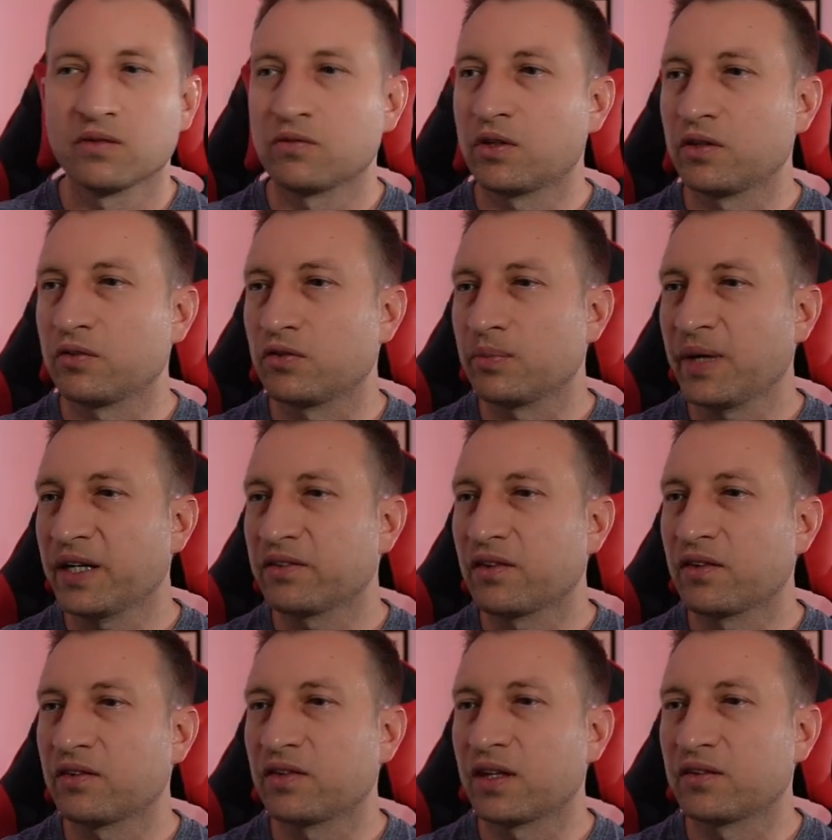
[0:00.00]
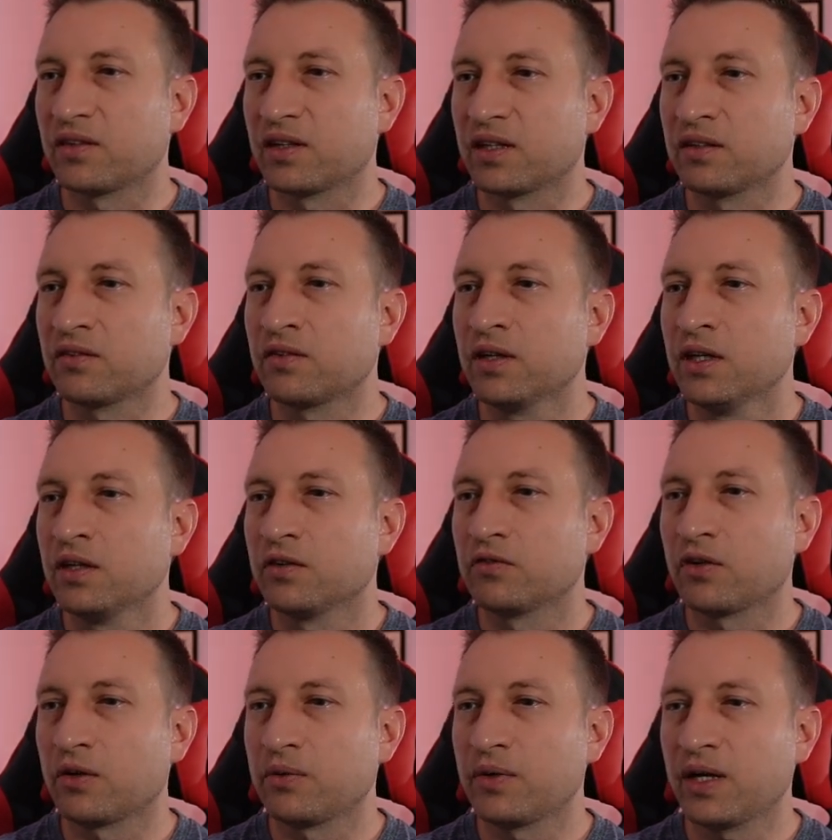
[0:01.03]
Right, so back to the settings.
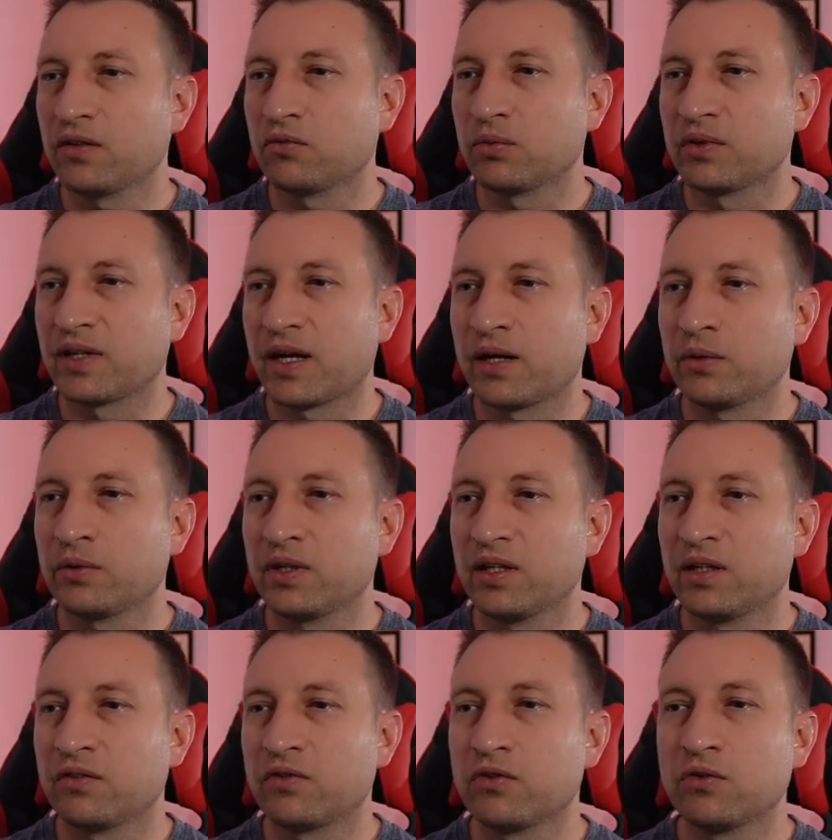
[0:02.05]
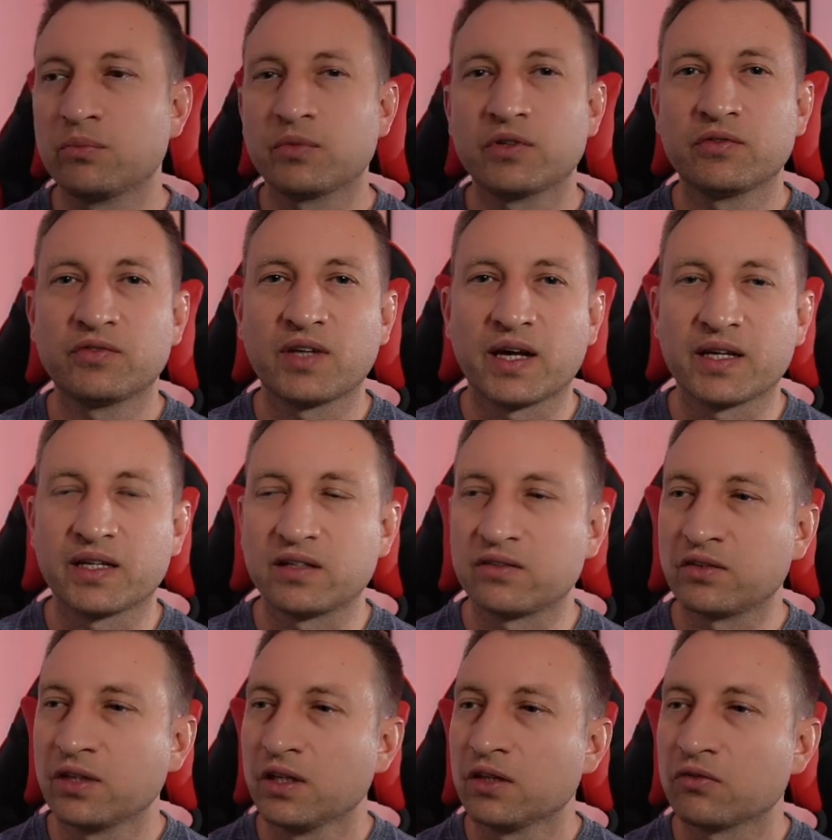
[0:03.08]
So next one down is the number of
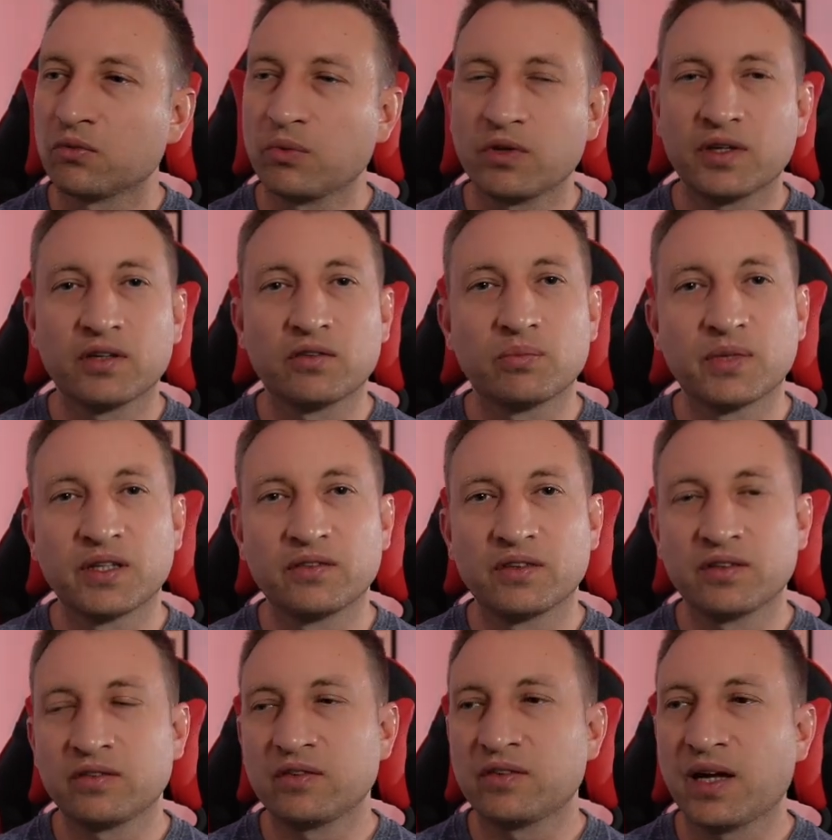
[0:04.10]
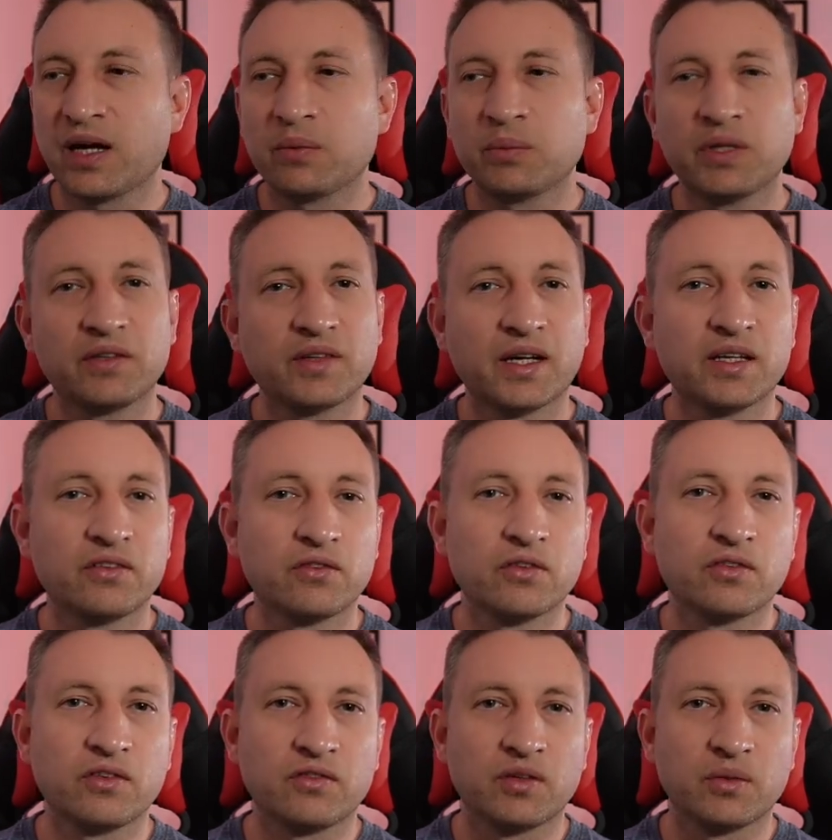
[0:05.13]
days. So what this means is how many days
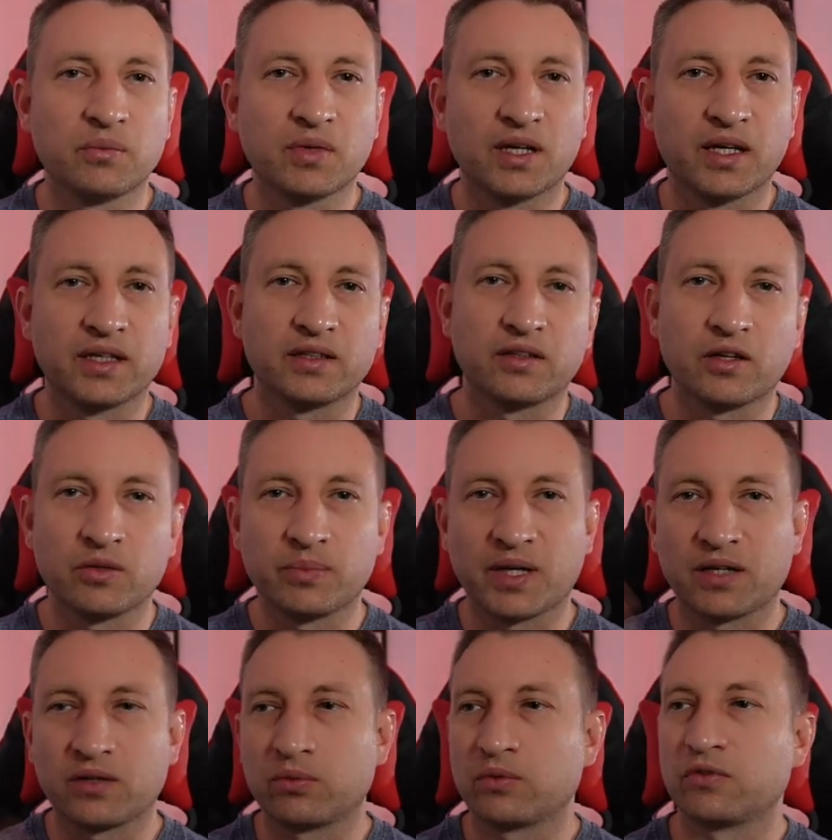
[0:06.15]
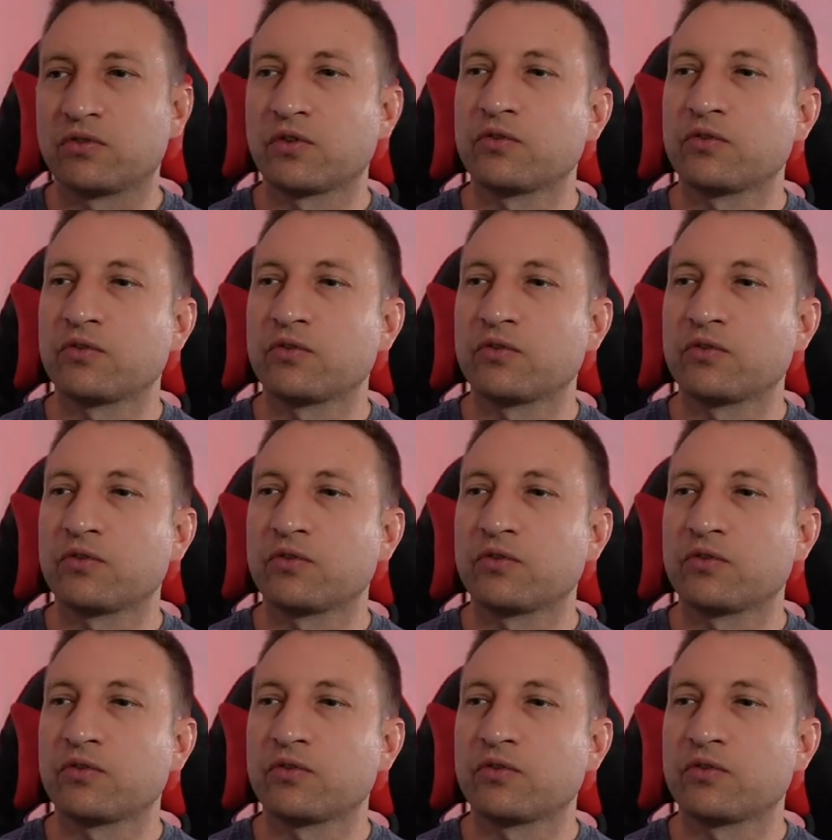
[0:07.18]
does it simulate go backwards?